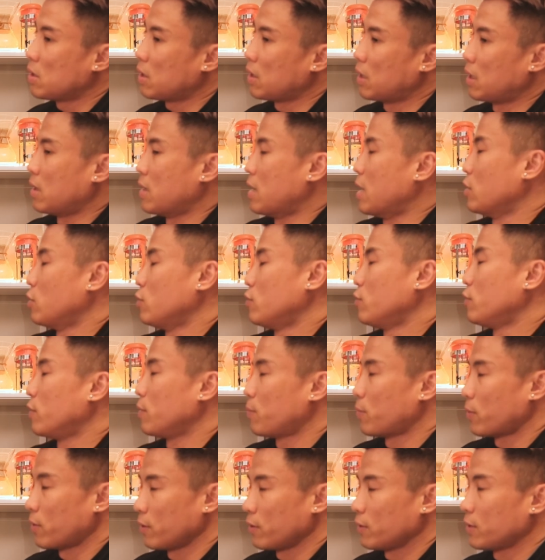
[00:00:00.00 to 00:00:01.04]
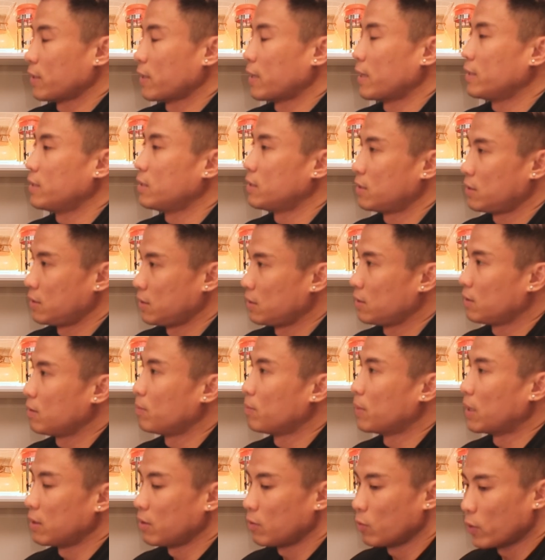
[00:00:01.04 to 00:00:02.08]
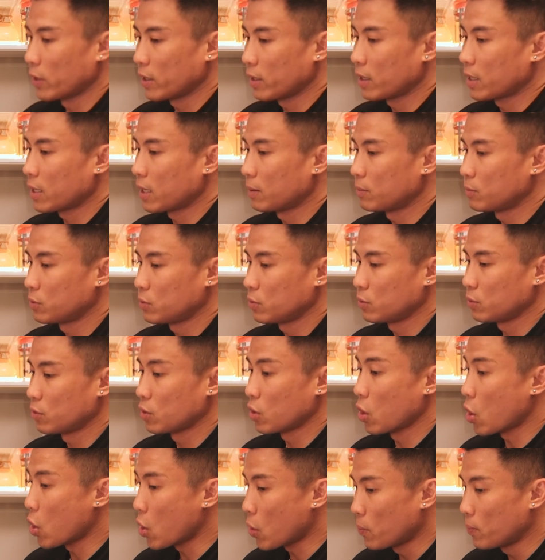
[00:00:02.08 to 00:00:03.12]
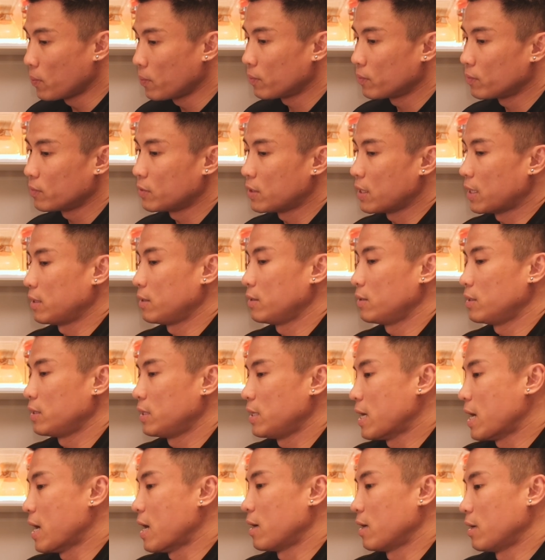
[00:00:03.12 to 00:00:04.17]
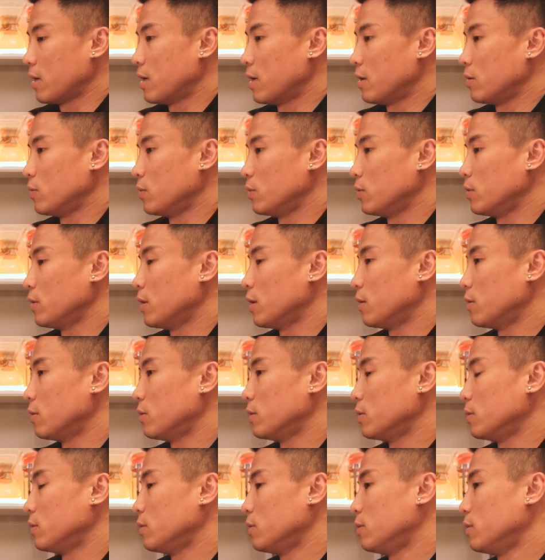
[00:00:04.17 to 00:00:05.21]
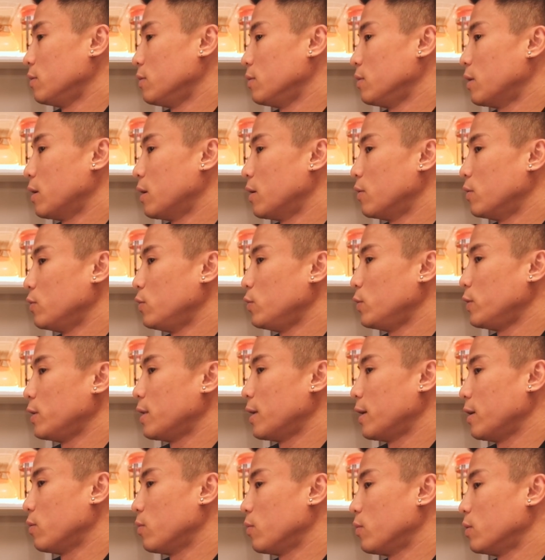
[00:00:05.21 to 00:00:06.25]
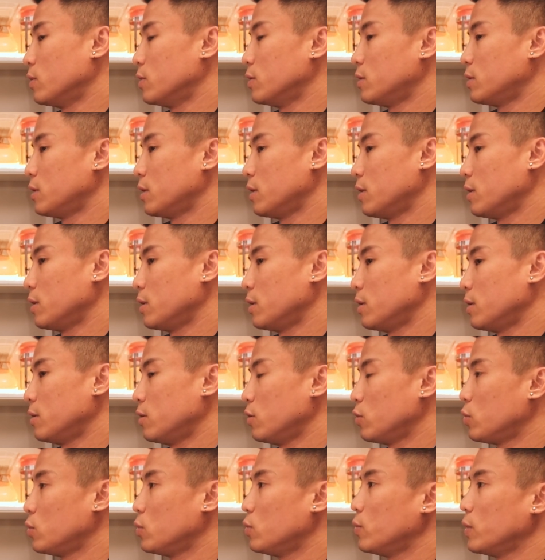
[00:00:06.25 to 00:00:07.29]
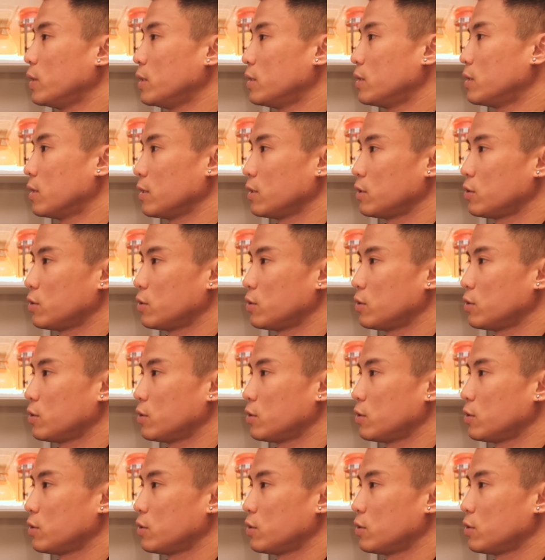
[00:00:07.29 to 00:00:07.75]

I don't really prioritize, but when it comes to calm, then yeah, I'll do it like once in the 2 weeks or